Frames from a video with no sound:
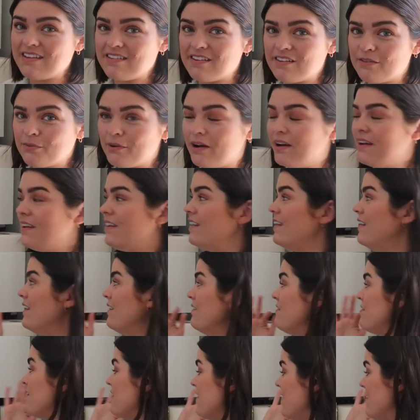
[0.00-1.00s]
This is where it
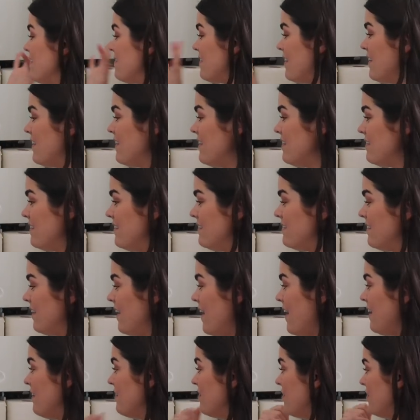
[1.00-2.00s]
lives, it's easy to
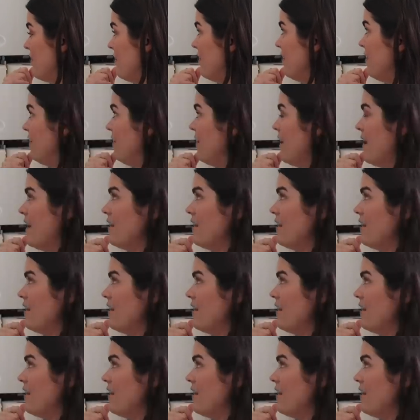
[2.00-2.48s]
get to,